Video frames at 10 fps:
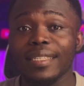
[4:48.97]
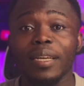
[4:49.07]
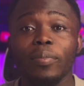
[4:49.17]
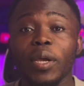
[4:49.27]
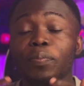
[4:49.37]

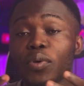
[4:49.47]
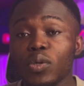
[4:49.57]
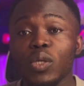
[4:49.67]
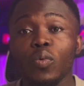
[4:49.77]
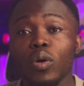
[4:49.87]
thereby
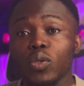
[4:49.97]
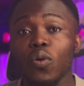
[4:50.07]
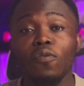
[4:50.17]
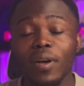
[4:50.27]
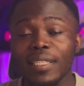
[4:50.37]
building wealth
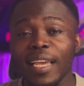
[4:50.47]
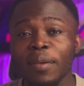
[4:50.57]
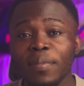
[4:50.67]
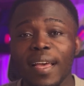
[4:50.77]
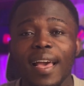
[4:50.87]
over
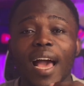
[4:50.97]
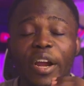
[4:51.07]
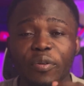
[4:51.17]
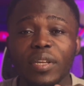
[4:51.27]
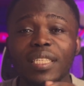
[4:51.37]
time and
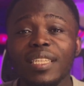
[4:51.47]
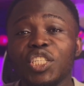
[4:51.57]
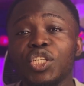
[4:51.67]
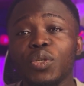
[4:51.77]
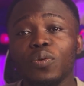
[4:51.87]
creating a
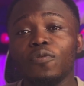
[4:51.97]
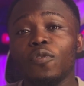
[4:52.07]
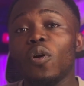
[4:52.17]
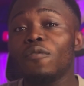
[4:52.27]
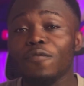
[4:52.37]
shield
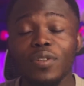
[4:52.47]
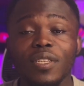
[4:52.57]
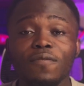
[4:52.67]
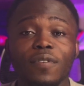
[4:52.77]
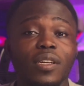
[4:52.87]
for
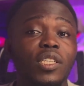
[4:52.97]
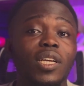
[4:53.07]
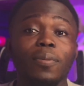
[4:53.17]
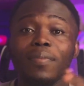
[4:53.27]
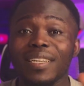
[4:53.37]
unforeseen
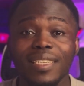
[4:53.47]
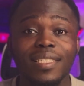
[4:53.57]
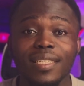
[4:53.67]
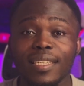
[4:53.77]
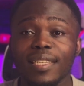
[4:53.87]
financial
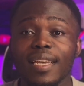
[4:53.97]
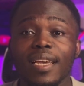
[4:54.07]
emergencies.